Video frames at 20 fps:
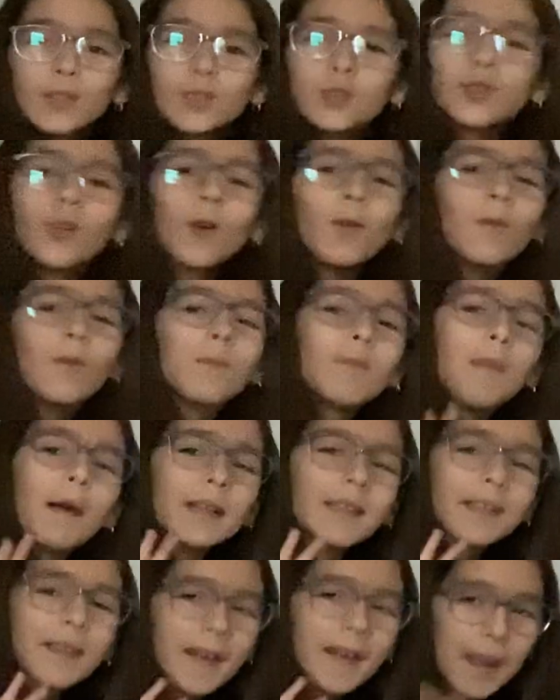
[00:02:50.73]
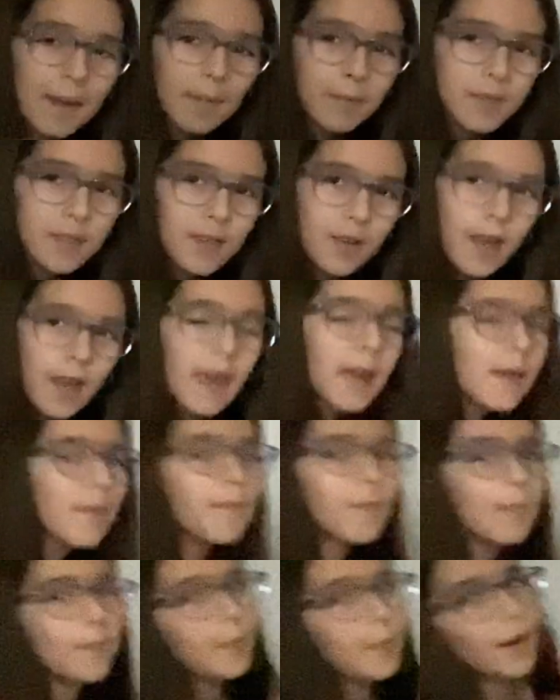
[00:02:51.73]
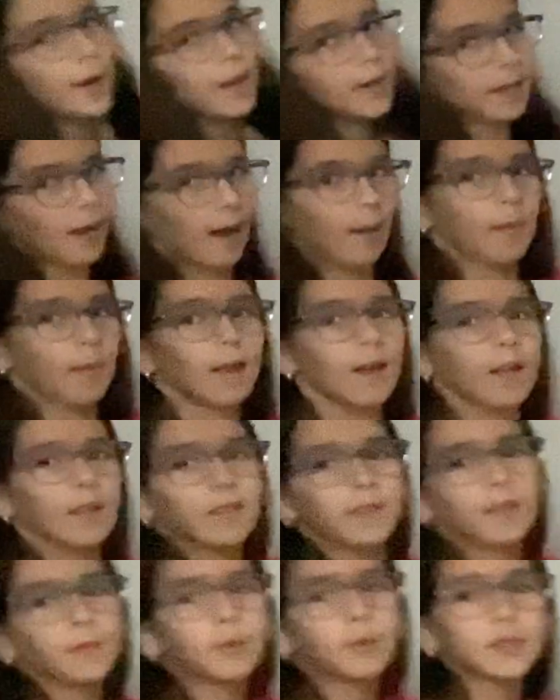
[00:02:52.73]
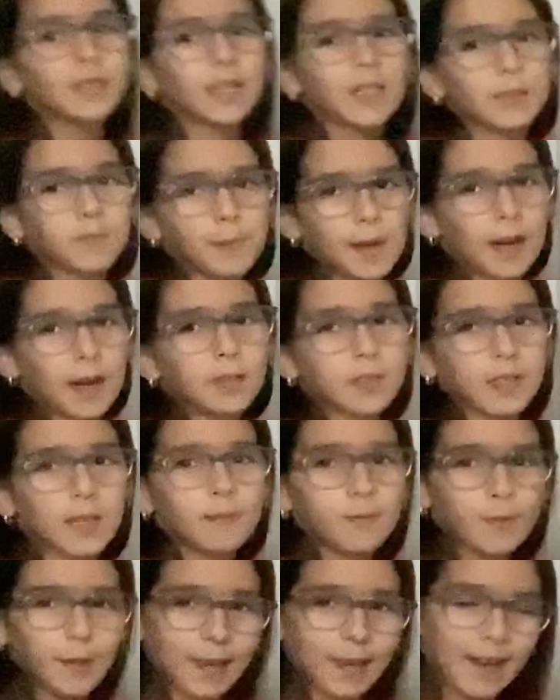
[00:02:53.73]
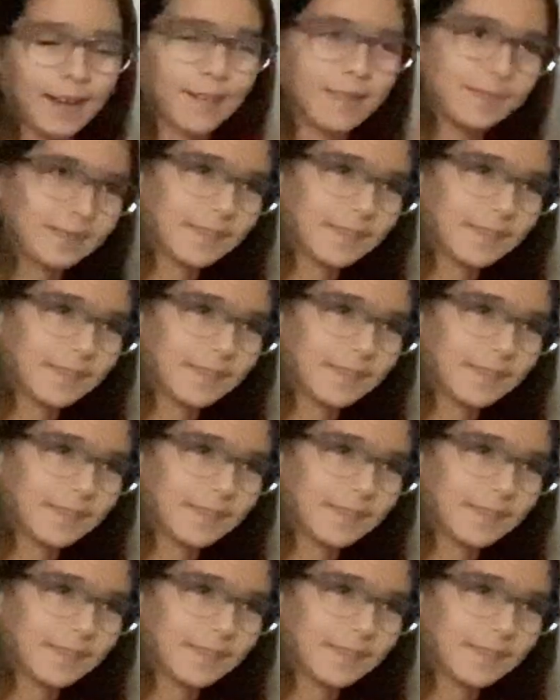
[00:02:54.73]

don't mind the names, okay? But yeah, they're mostly like Spanish names, like,